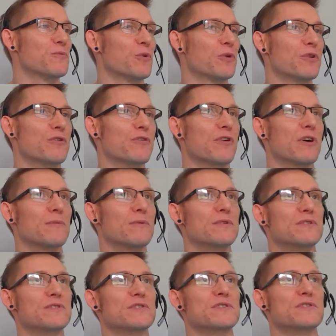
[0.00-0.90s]
that WannaCry
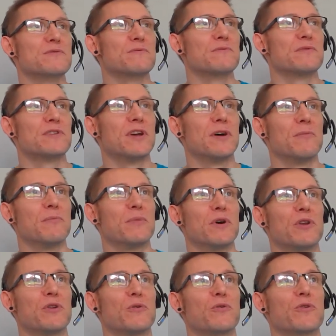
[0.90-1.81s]
was done
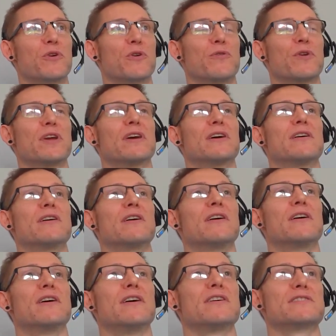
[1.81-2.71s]
by North Korea.
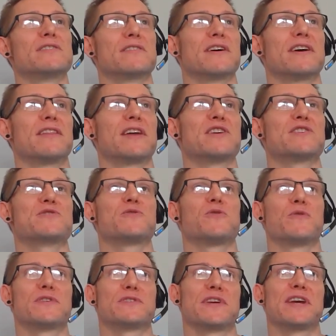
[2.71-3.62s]
So they, they
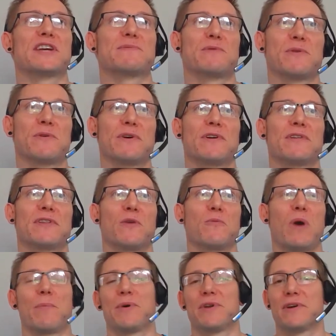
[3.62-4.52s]
saw this exploit and they
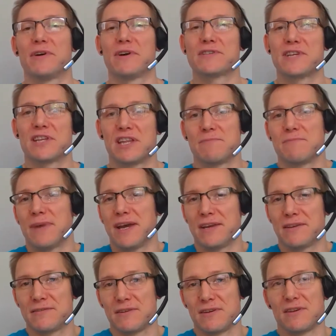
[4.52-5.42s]
weaponized it and they
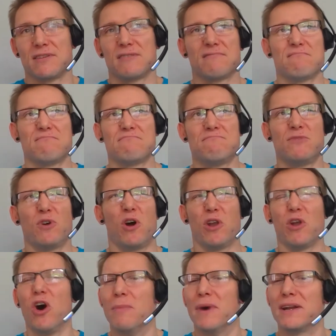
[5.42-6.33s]
made not a
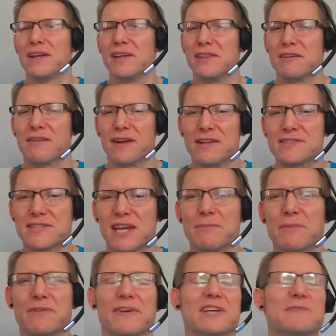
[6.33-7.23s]
lot of money in the grand
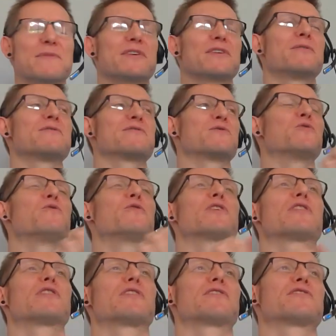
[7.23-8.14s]
scheme of things, but they caused an
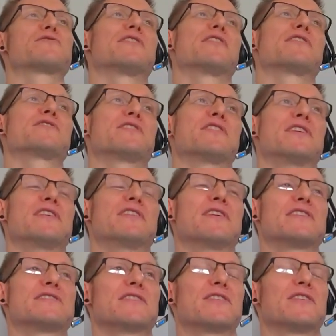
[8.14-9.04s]
awful lot of destruction
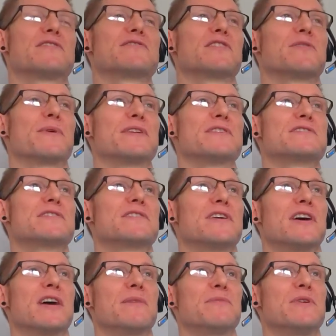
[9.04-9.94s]
in, as a
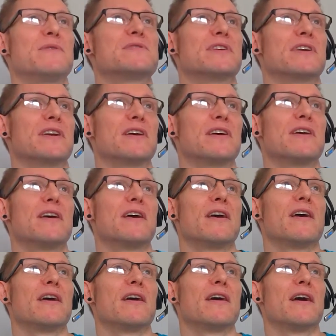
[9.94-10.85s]
consequence um, using it.
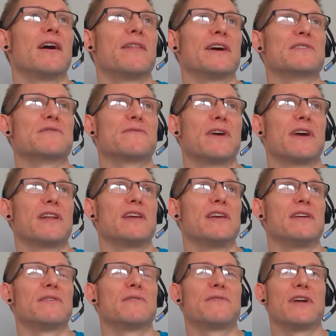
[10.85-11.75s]
And that's
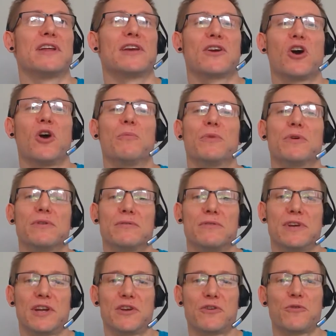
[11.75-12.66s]
fairly fairly
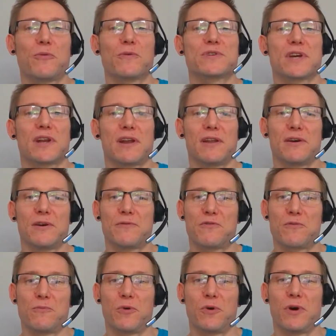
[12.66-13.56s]
common. You you're always going to
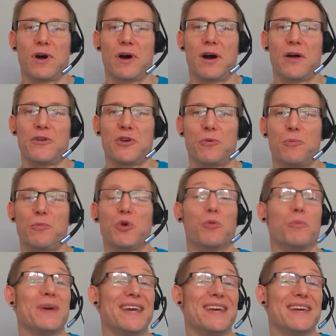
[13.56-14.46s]
learn from what your,
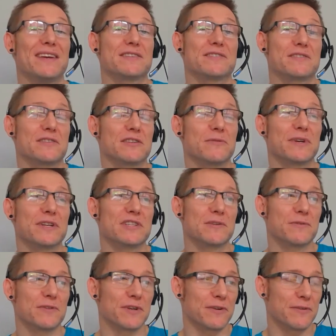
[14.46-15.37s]
your peers are doing
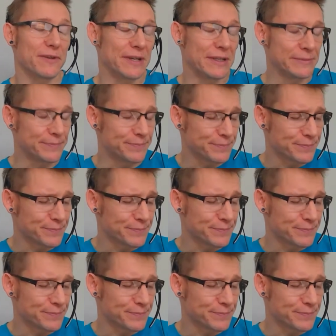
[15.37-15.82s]
to a degree.